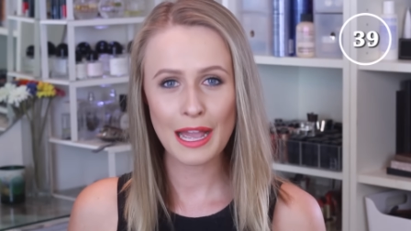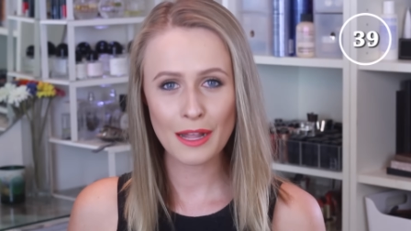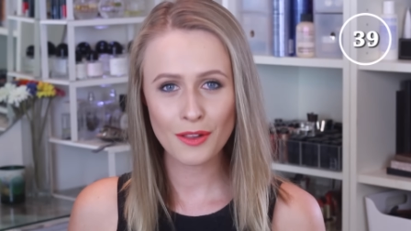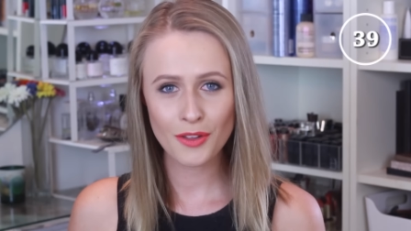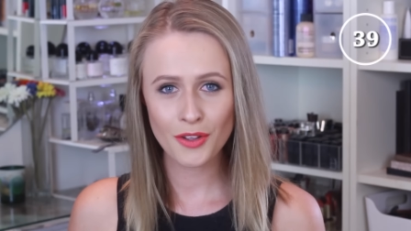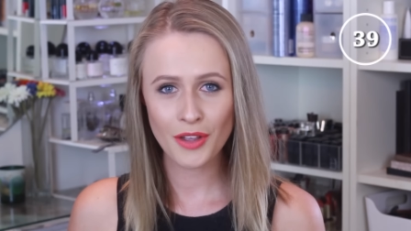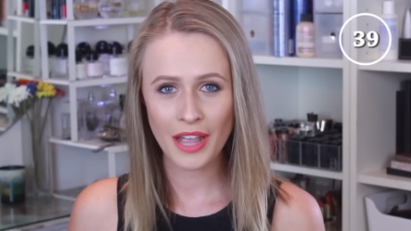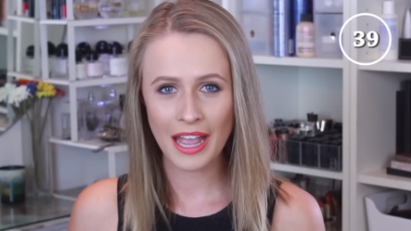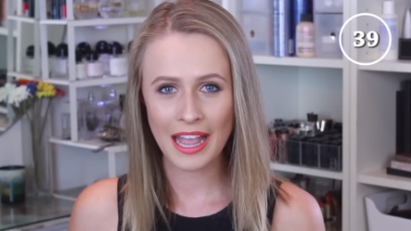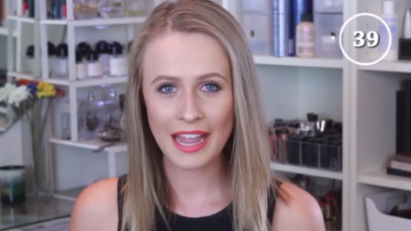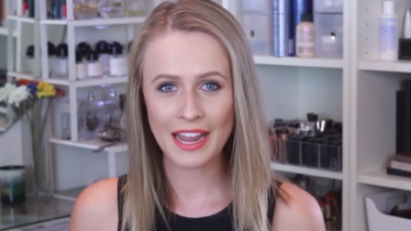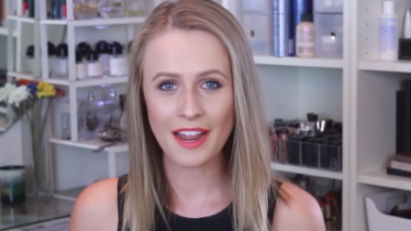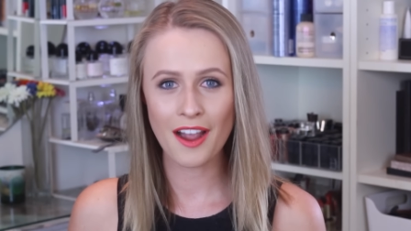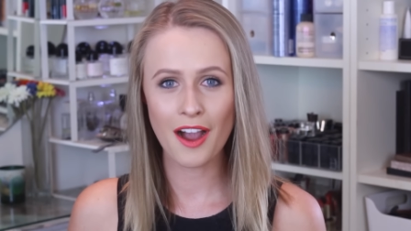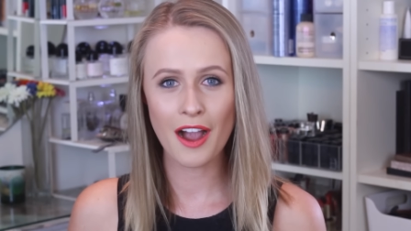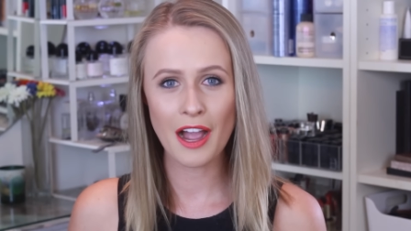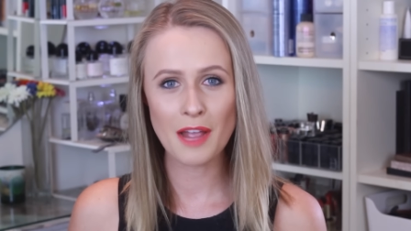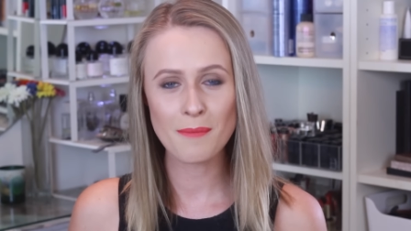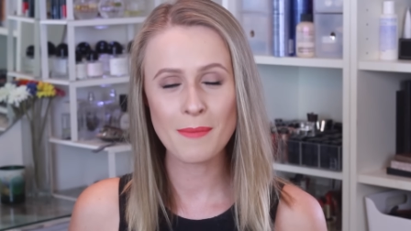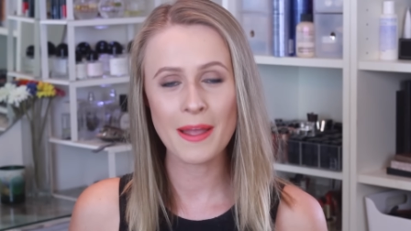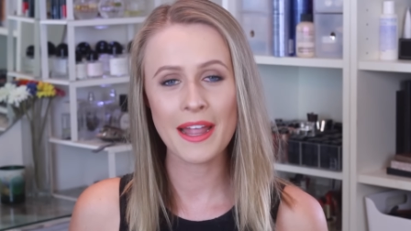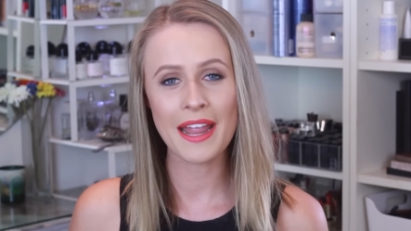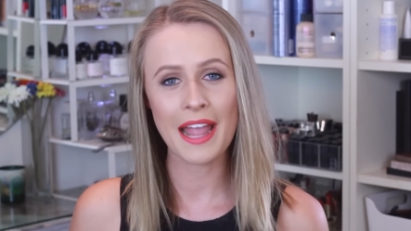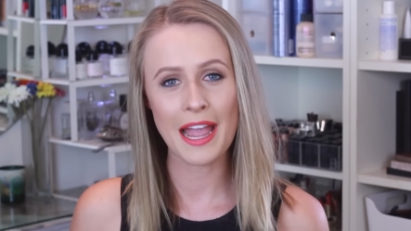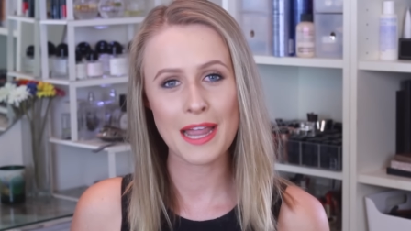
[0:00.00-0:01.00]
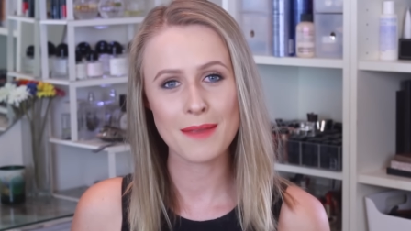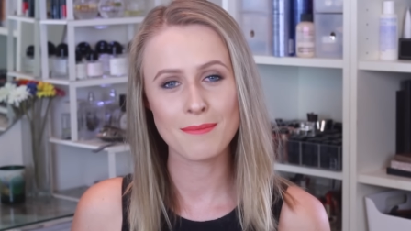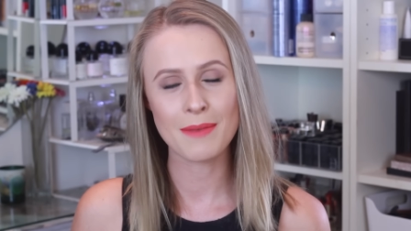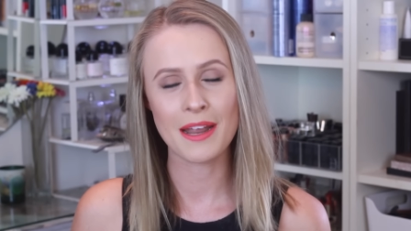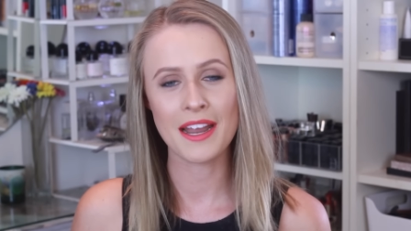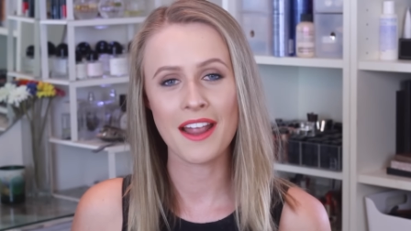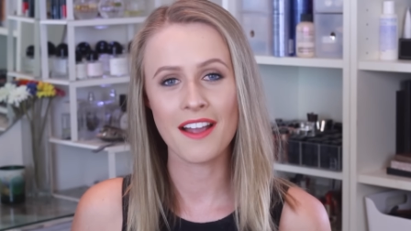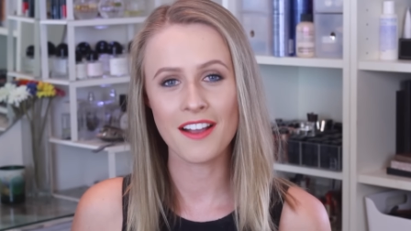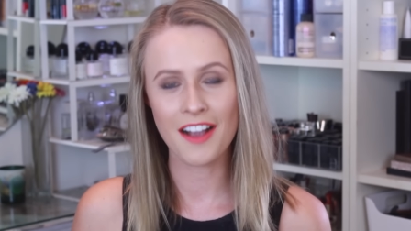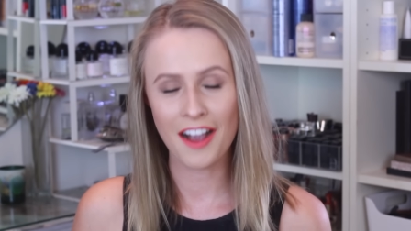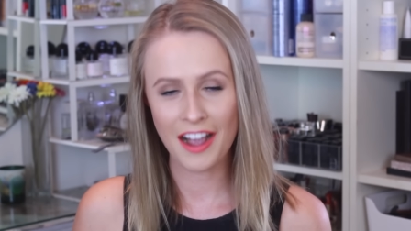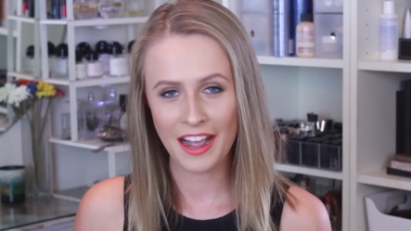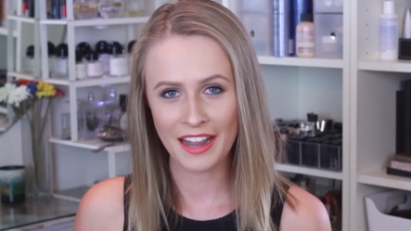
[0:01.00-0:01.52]
Elohe, I may
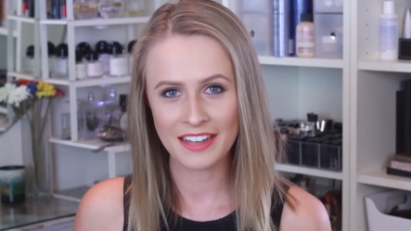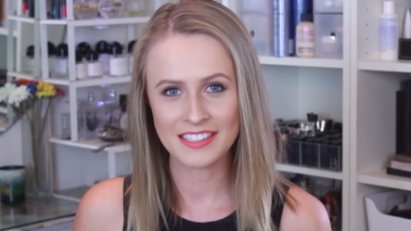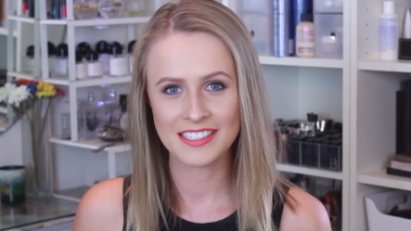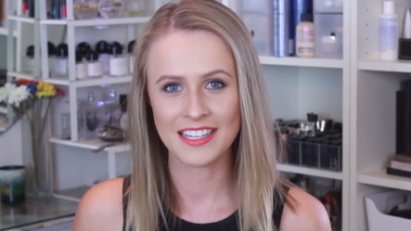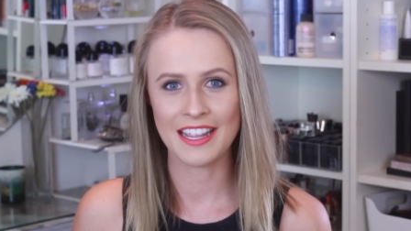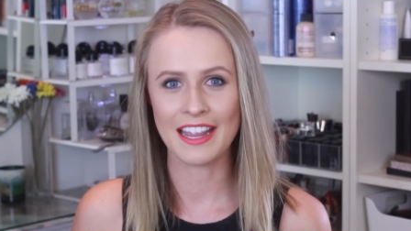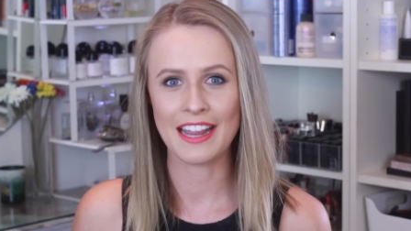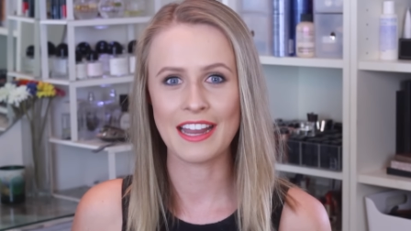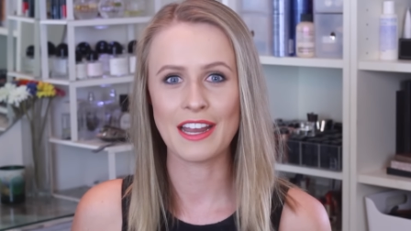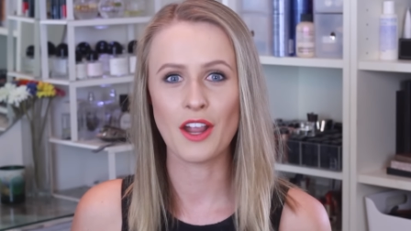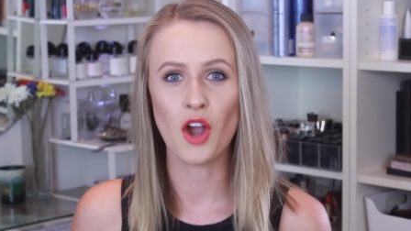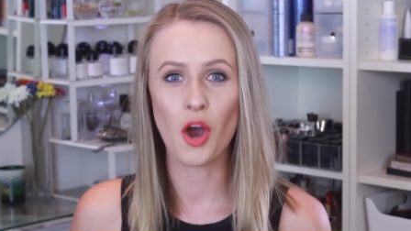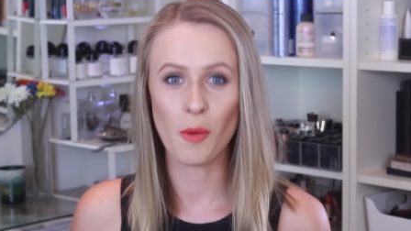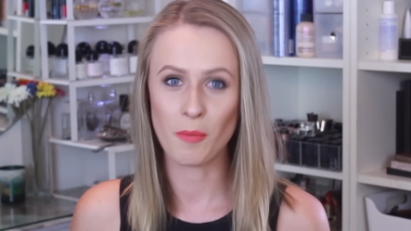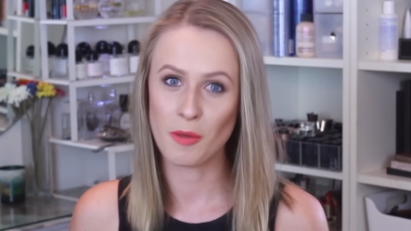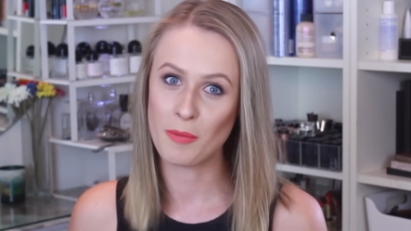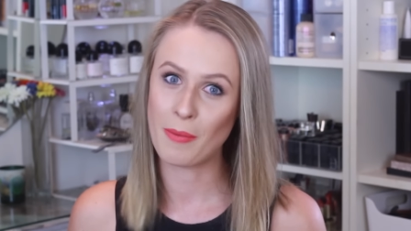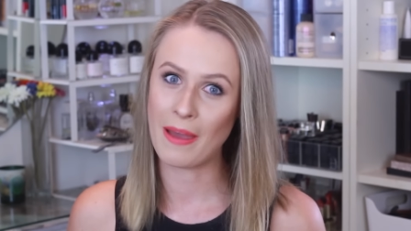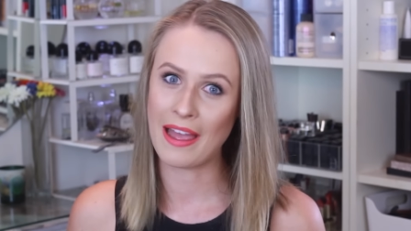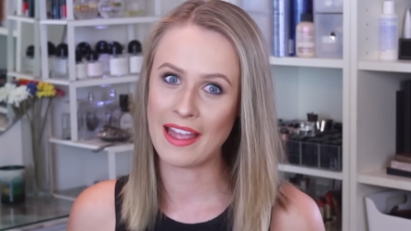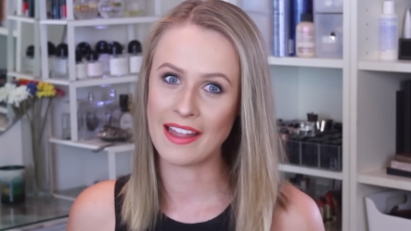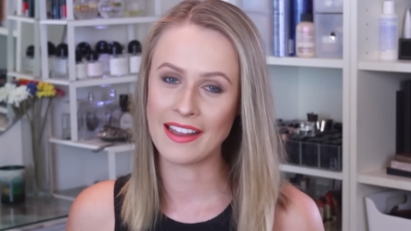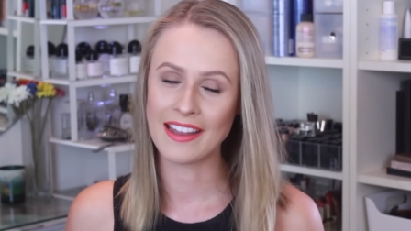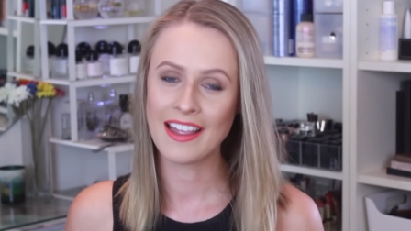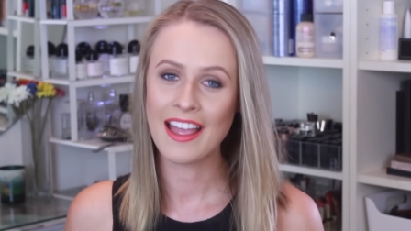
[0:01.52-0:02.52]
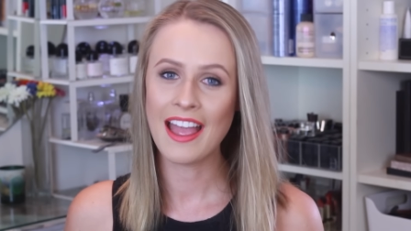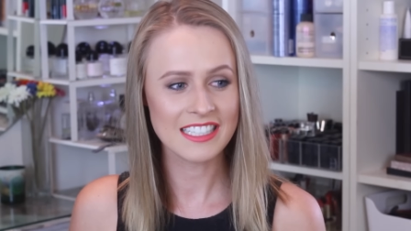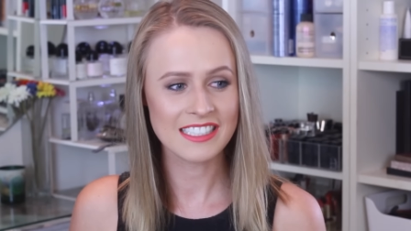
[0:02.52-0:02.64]
aimne, I say opipe.